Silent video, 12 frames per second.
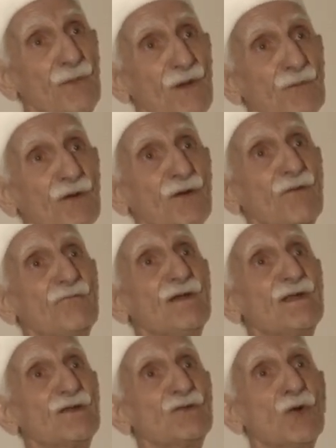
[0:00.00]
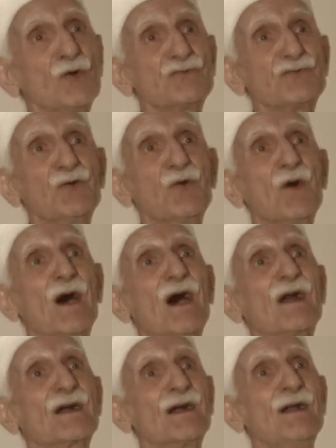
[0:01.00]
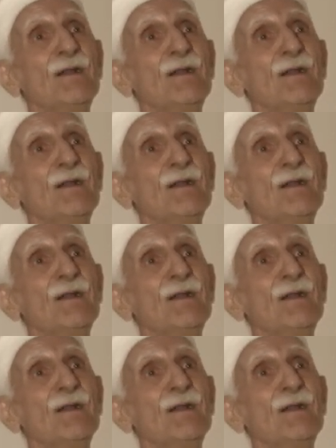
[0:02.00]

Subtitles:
people, with those who are